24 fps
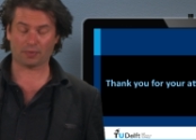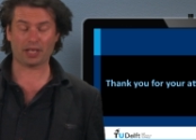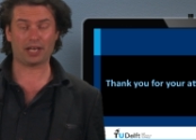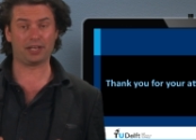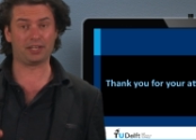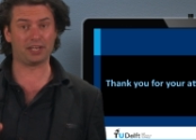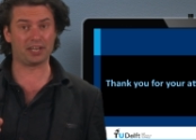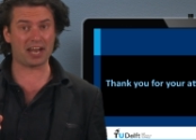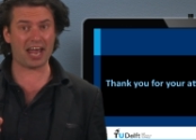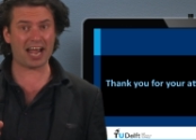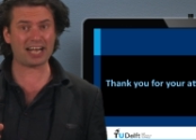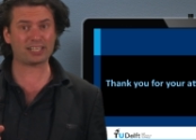In
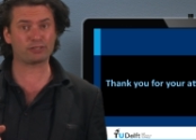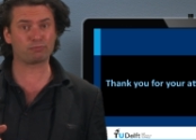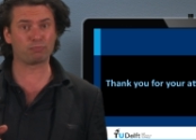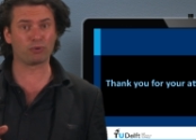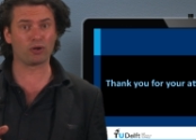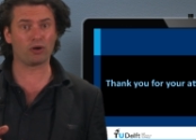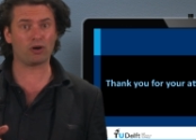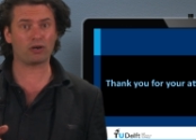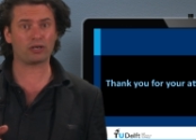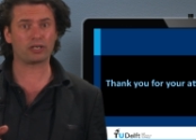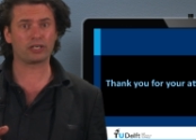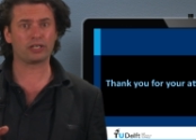the next
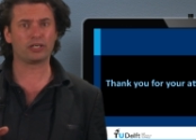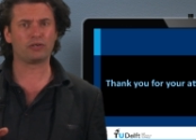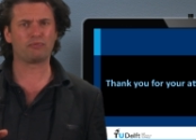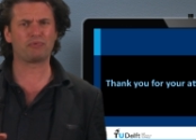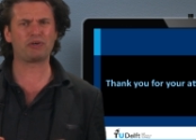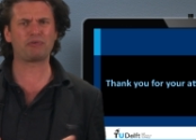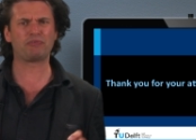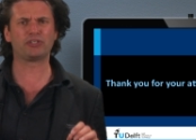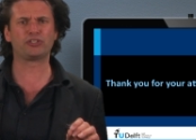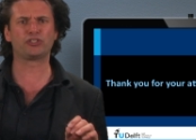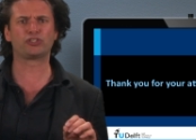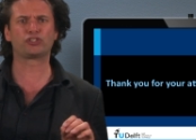block,
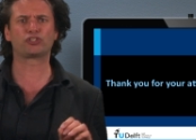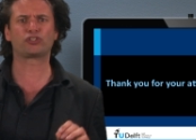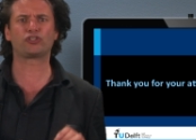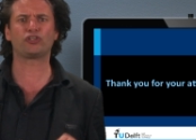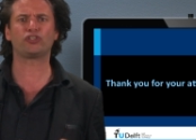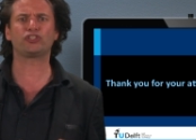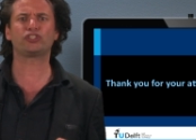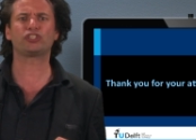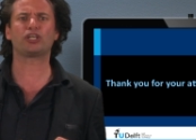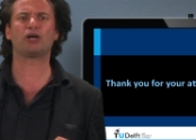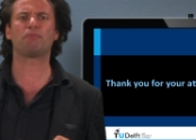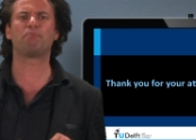we will
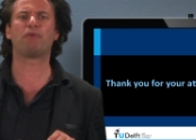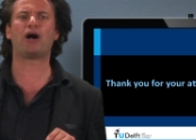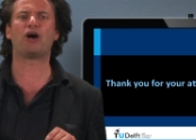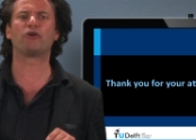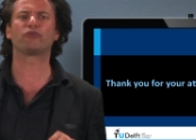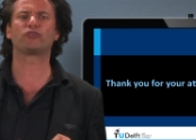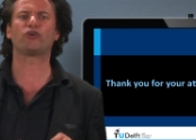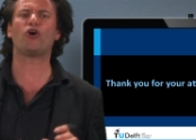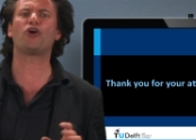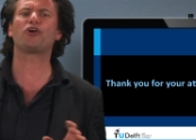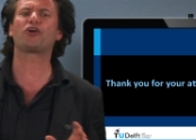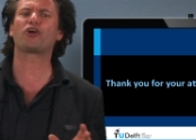discuss
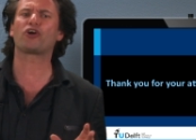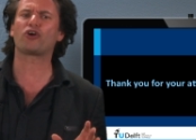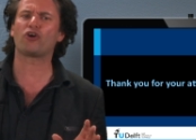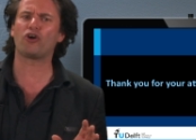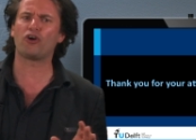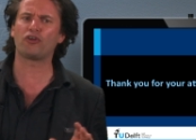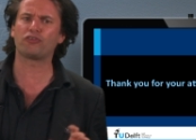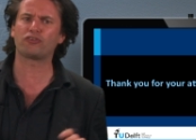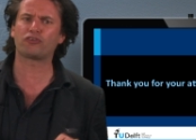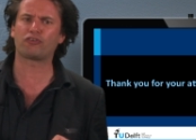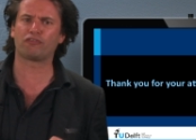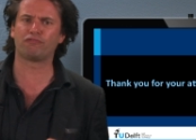about other
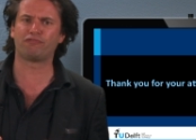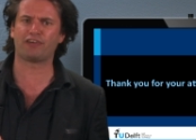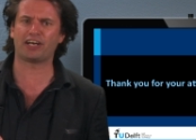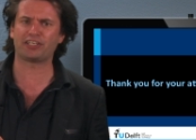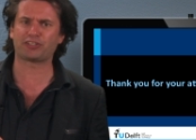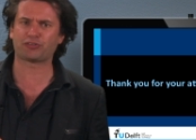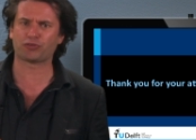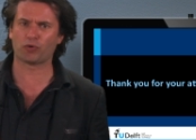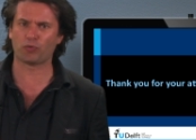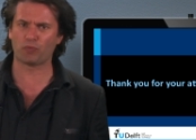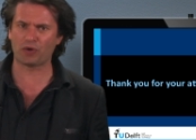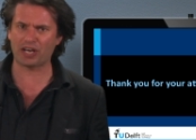
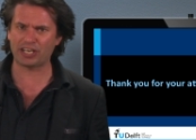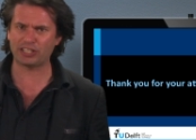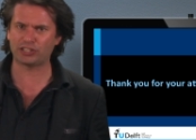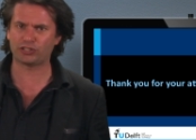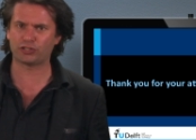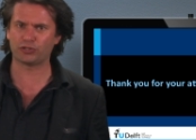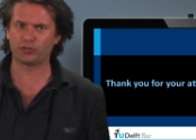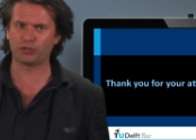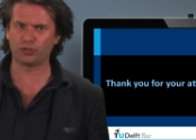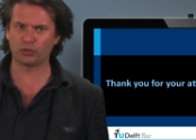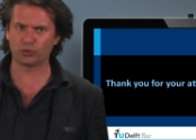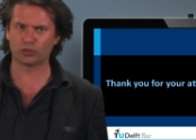unconventional ways
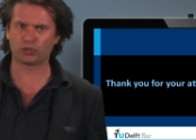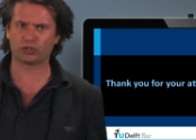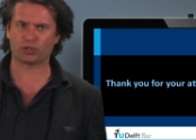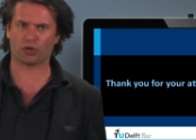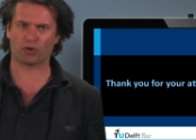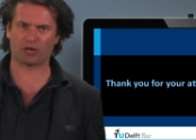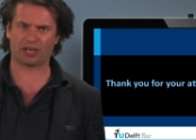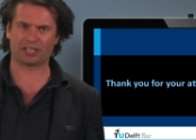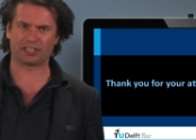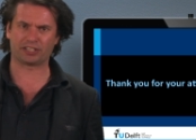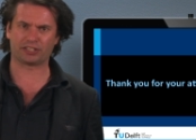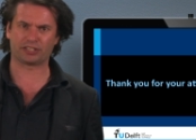to use
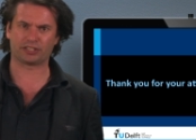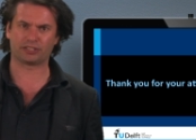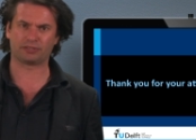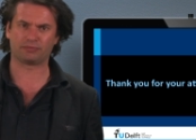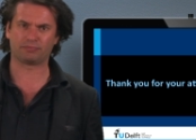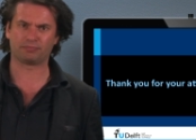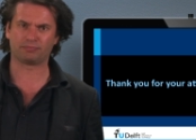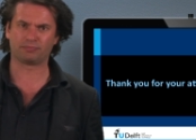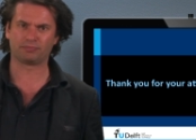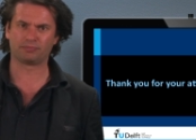solar energy,